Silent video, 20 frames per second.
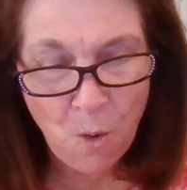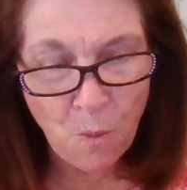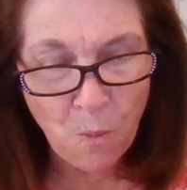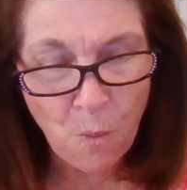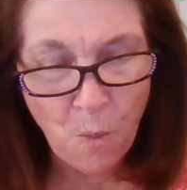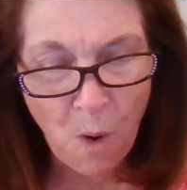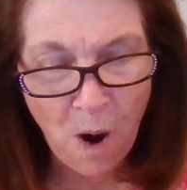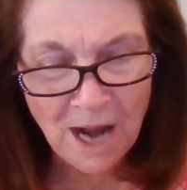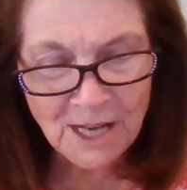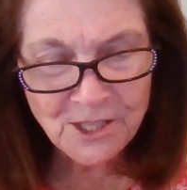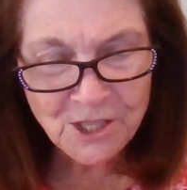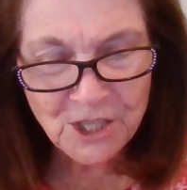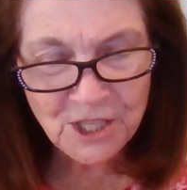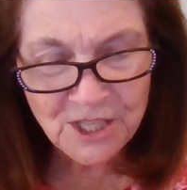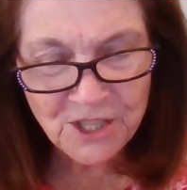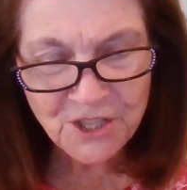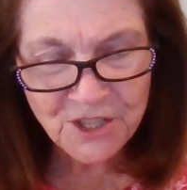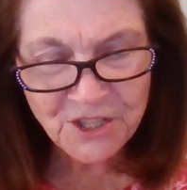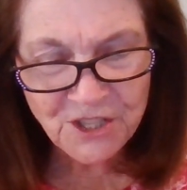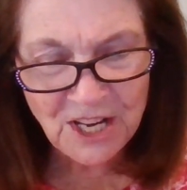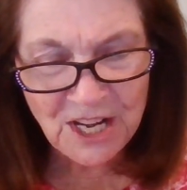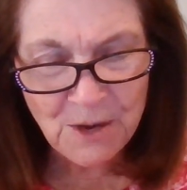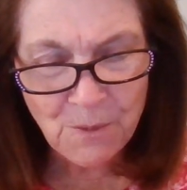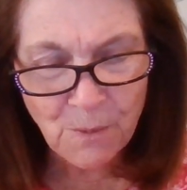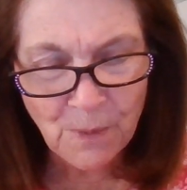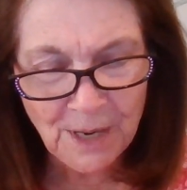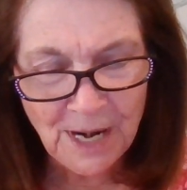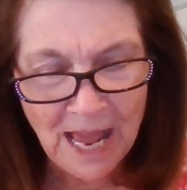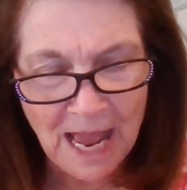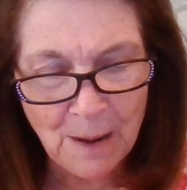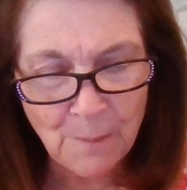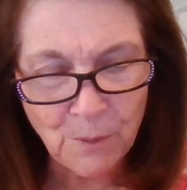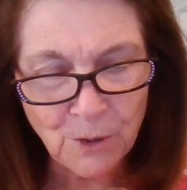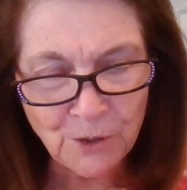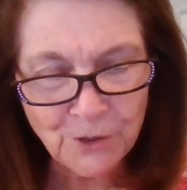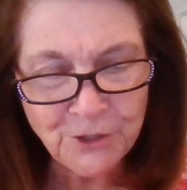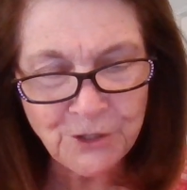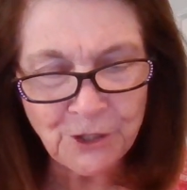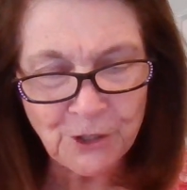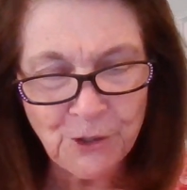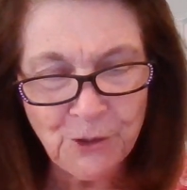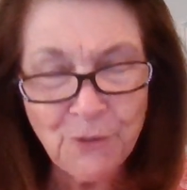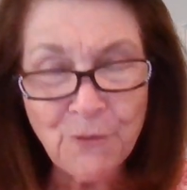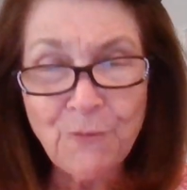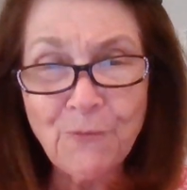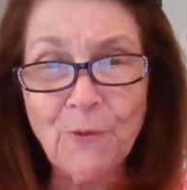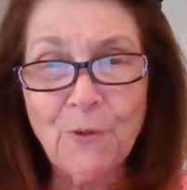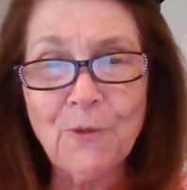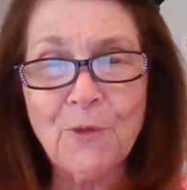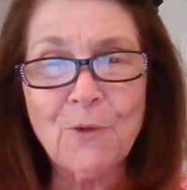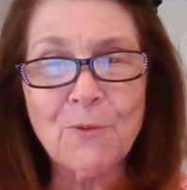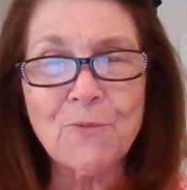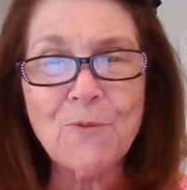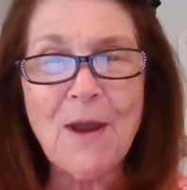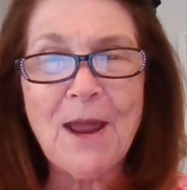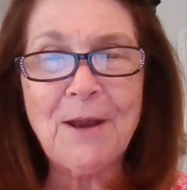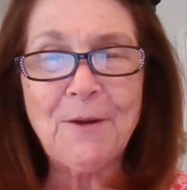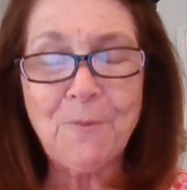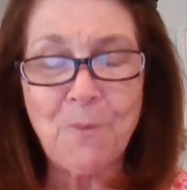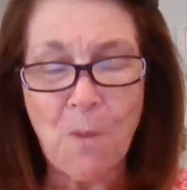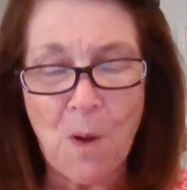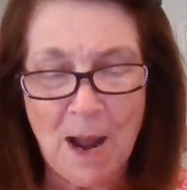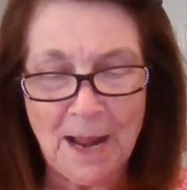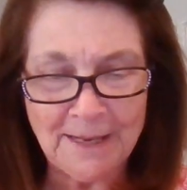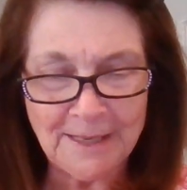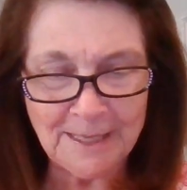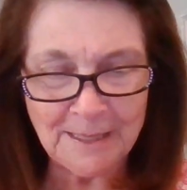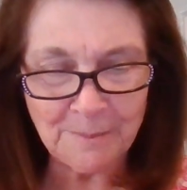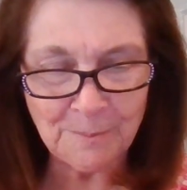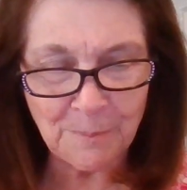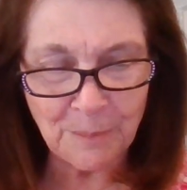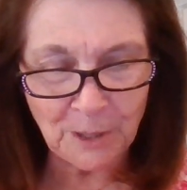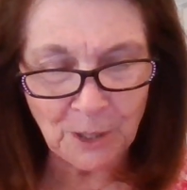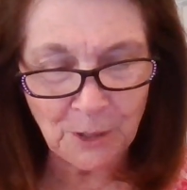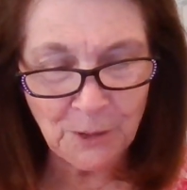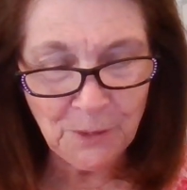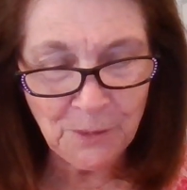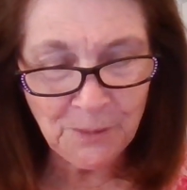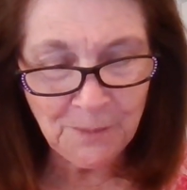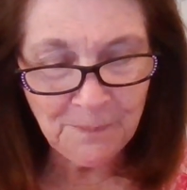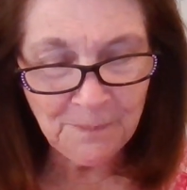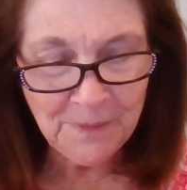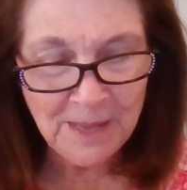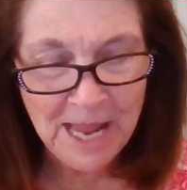Watch and see what I will do for the red, white, and blue.